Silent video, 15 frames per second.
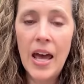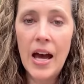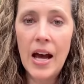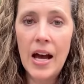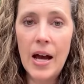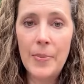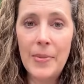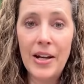
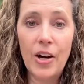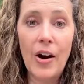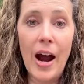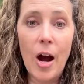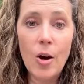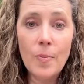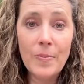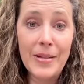and are
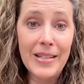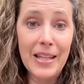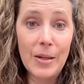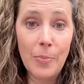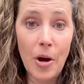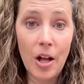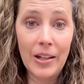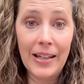out busy
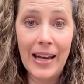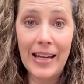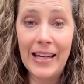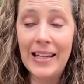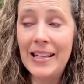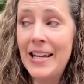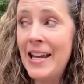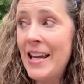pollinating.